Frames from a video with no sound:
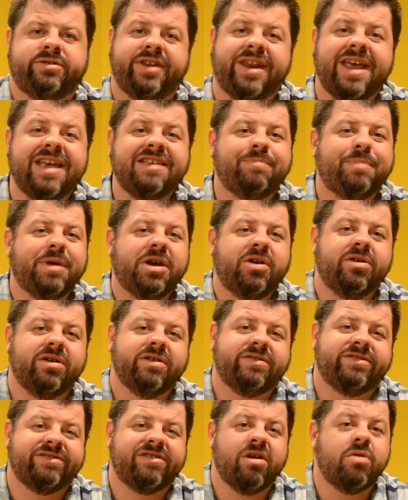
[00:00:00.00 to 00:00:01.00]
Today's beer
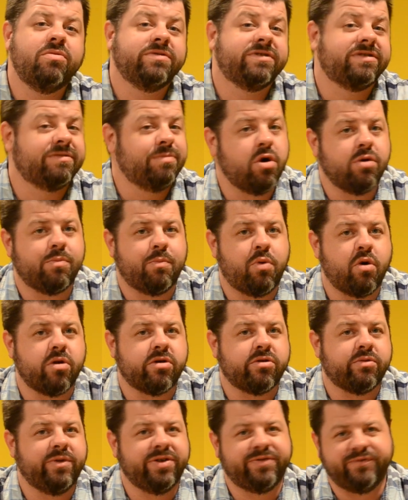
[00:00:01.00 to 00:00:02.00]
is Stone Smoke
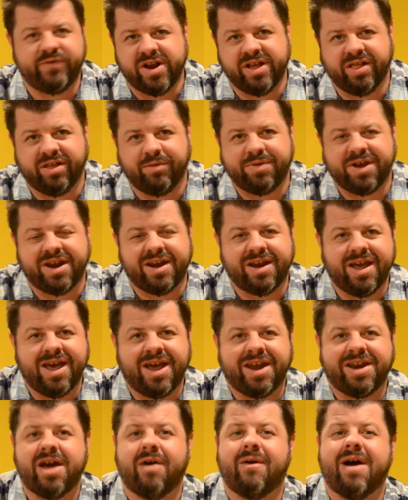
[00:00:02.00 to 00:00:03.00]
Porter with Vanilla Bean.
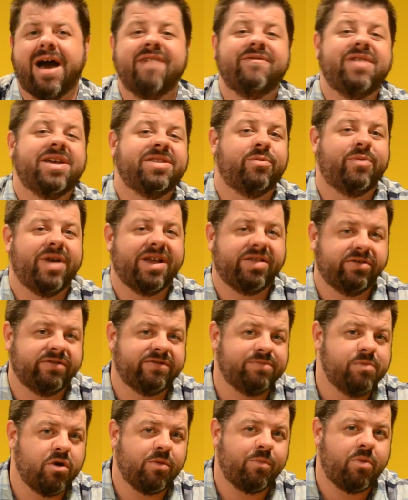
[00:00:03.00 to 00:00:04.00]
Now, I've had the regular
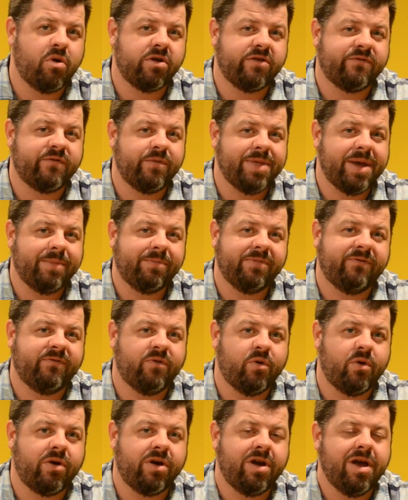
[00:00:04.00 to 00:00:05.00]
Smoke Porter from them
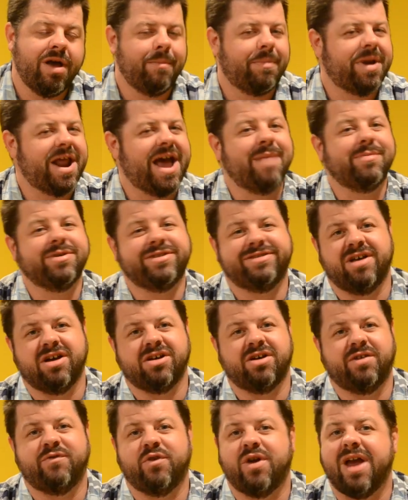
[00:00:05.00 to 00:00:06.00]
before, but I'm a
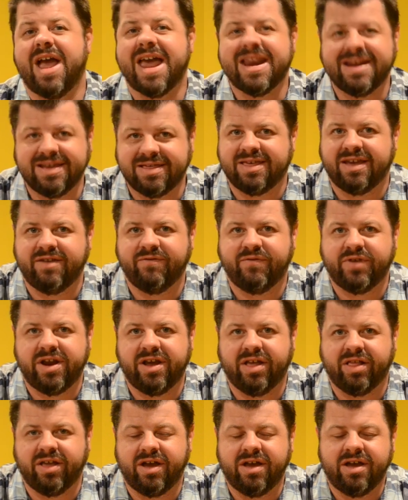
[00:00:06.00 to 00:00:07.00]
sucker for anything
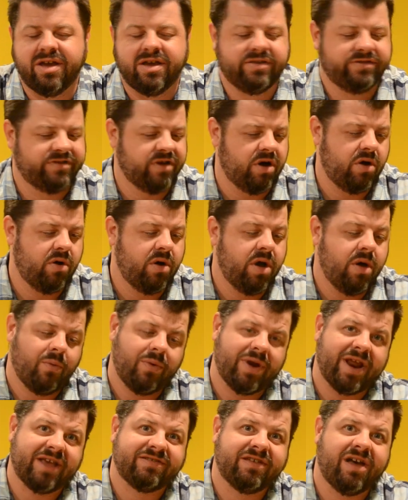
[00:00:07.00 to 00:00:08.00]
vanilla. So
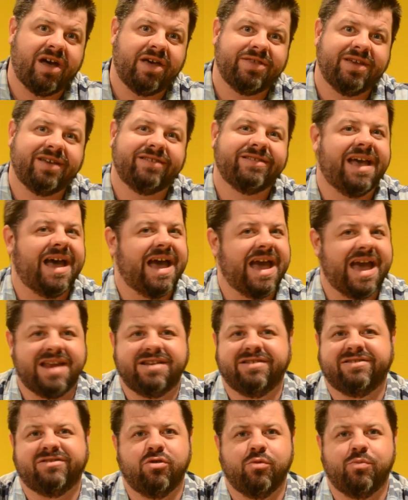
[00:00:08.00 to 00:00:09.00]
when I saw this, I had
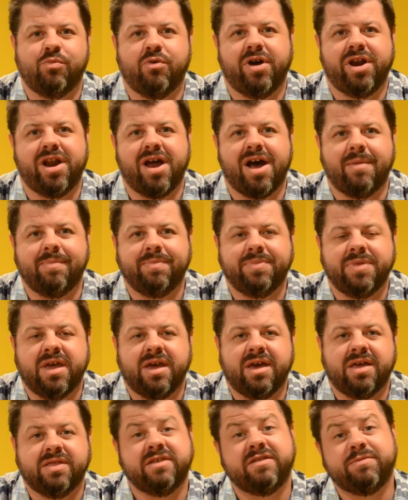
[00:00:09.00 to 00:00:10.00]
to scoop one up.
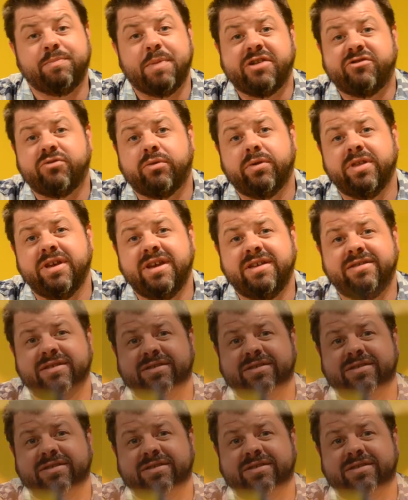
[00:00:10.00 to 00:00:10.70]
The special release